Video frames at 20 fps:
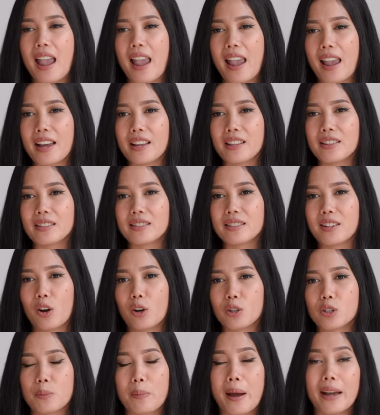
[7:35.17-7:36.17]
and they
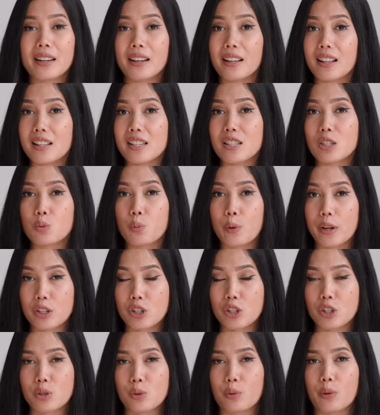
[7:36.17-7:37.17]
automatically
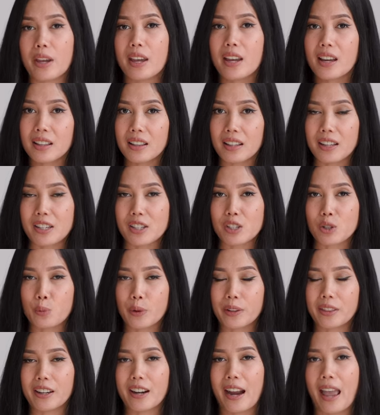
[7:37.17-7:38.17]
switch to English
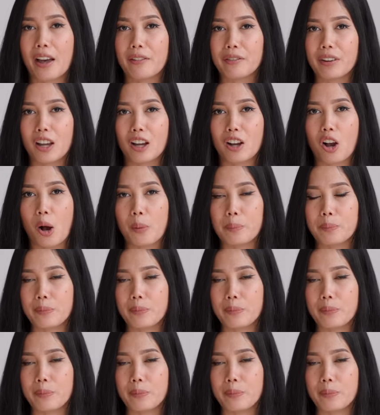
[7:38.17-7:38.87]
when they're having a